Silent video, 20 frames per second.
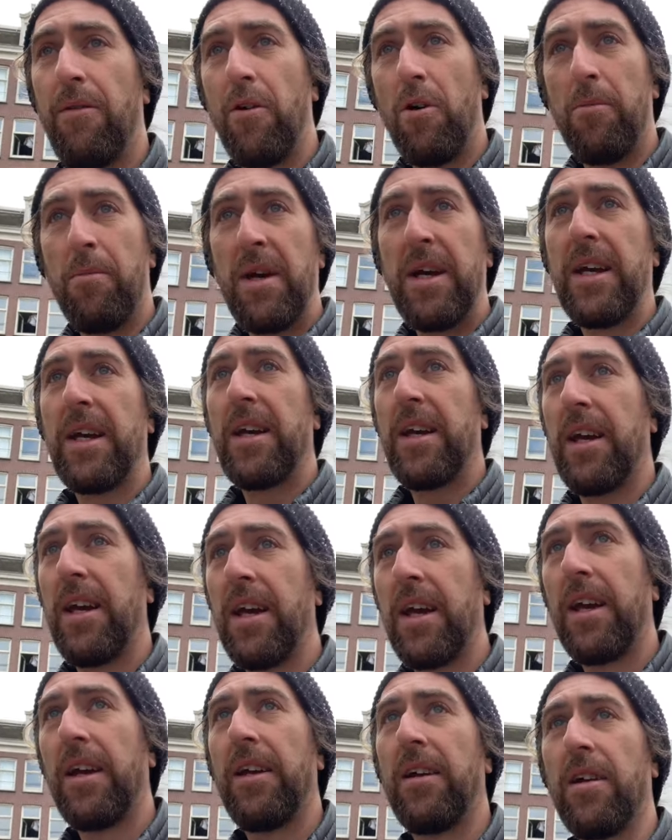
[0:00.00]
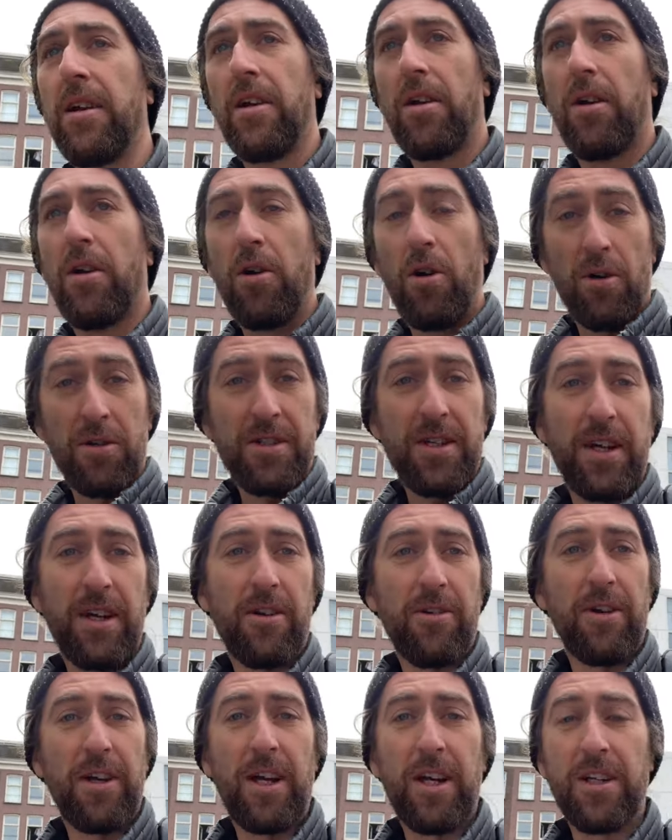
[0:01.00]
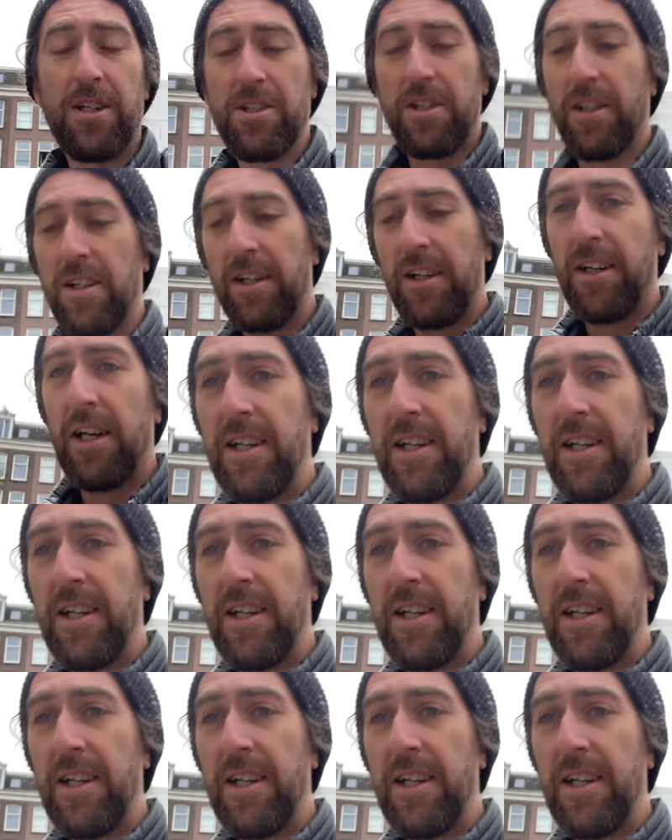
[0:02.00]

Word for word: filmmaking and content creation